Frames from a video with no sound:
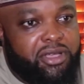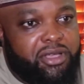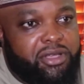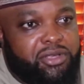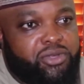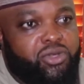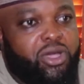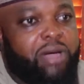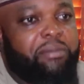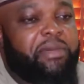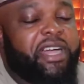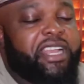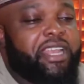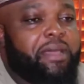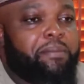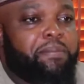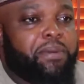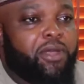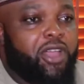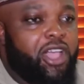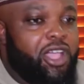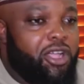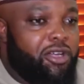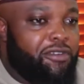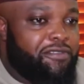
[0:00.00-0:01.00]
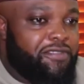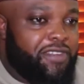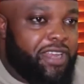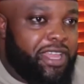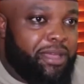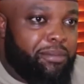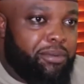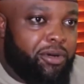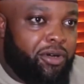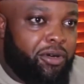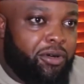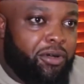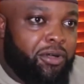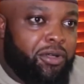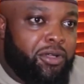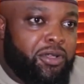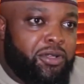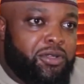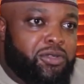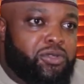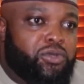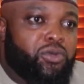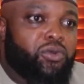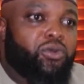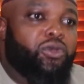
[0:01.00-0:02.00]
So I'm an employer of labor.
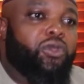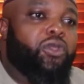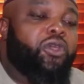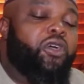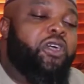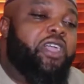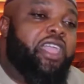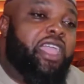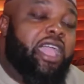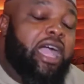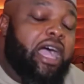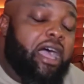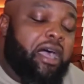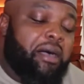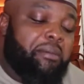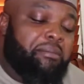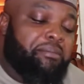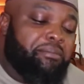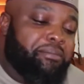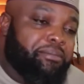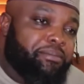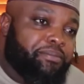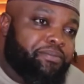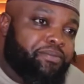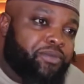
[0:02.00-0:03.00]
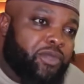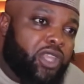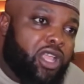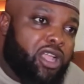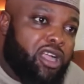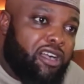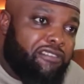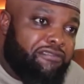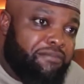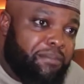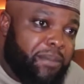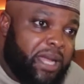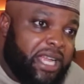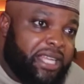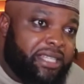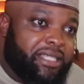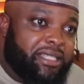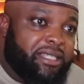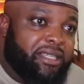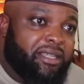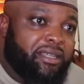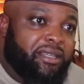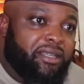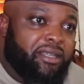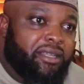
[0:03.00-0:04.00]
So
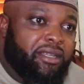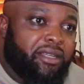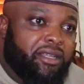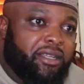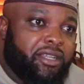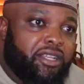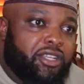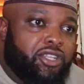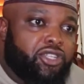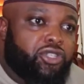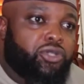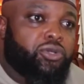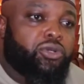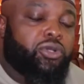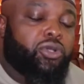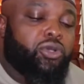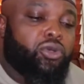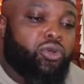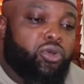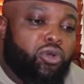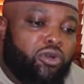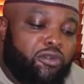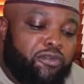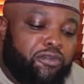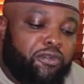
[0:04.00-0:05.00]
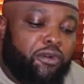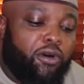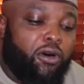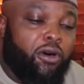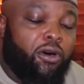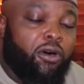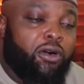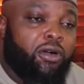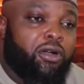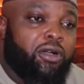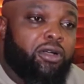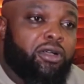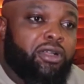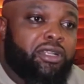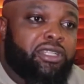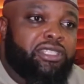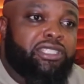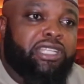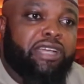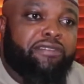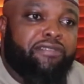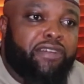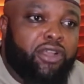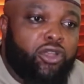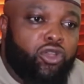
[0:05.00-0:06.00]
government should look for
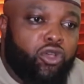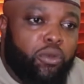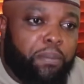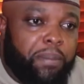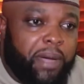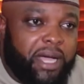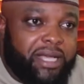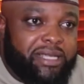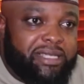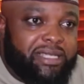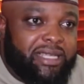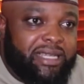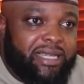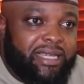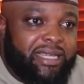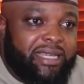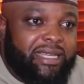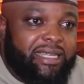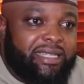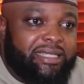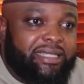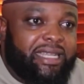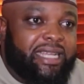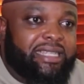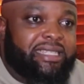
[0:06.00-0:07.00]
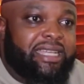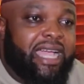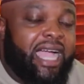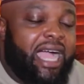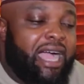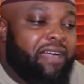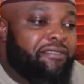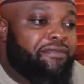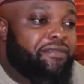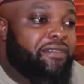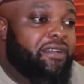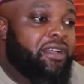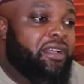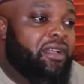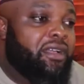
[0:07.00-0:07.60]
developers that have